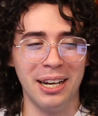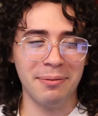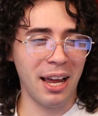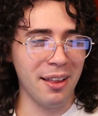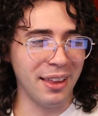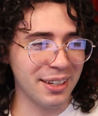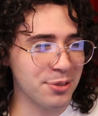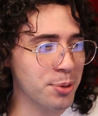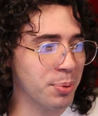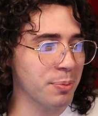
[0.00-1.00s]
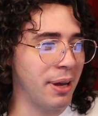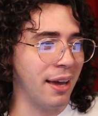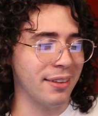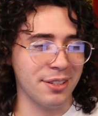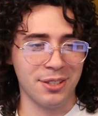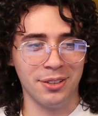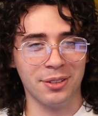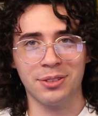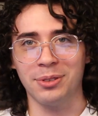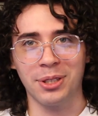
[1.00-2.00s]
I'm not like super mad that she
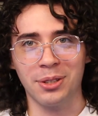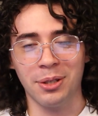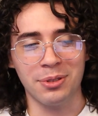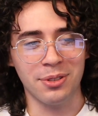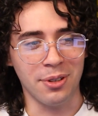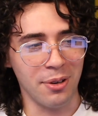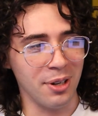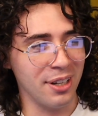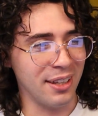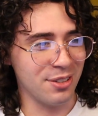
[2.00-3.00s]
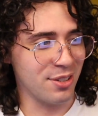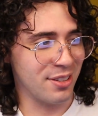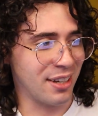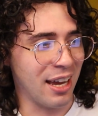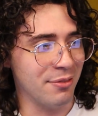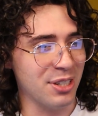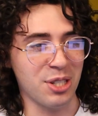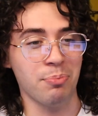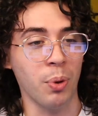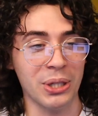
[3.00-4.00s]
looks really close to Sona. That's just kind of
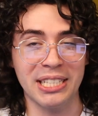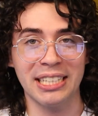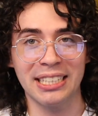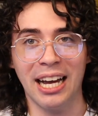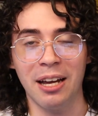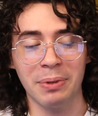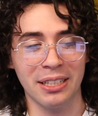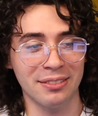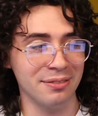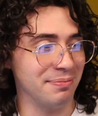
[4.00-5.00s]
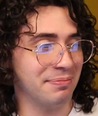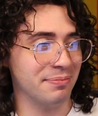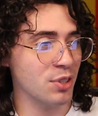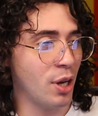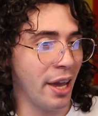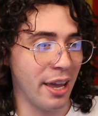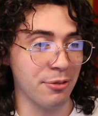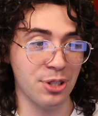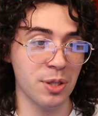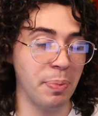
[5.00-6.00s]
disappointing. I mean,
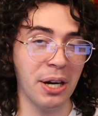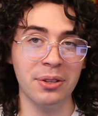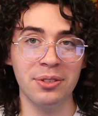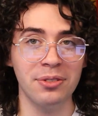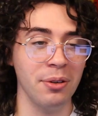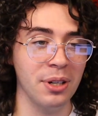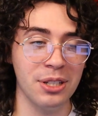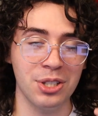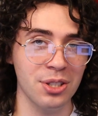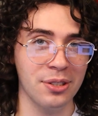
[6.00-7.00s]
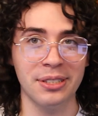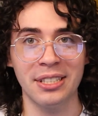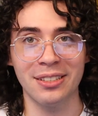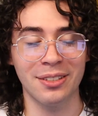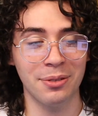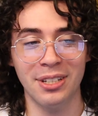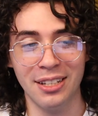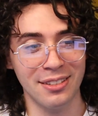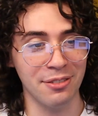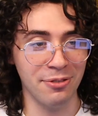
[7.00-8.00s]
if she's better than Sona and she does all the things Sona
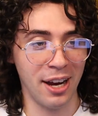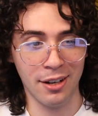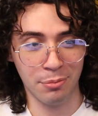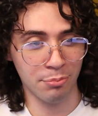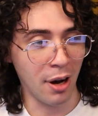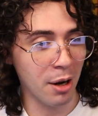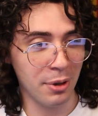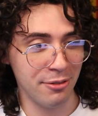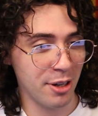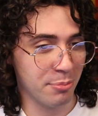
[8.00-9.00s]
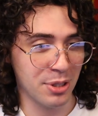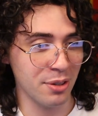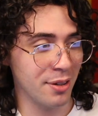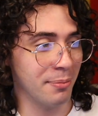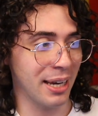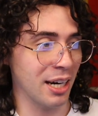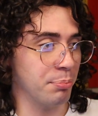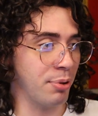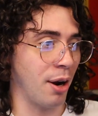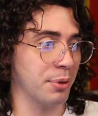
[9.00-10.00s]
does, then fine. If I'm a Sona main, I'll
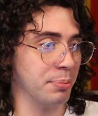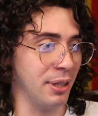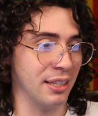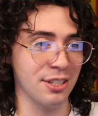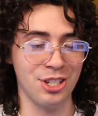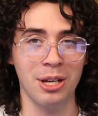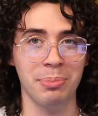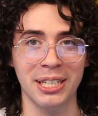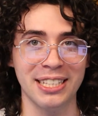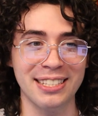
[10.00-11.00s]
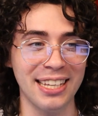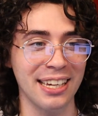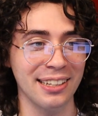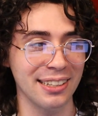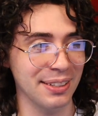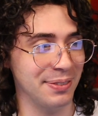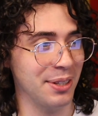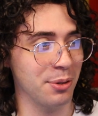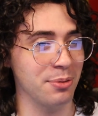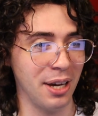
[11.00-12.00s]
probably play this champion instead, even
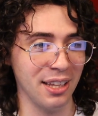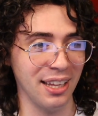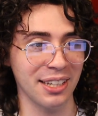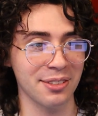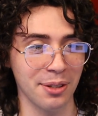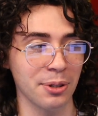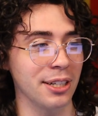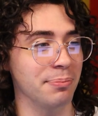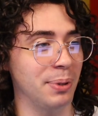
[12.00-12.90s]
though I like Sona.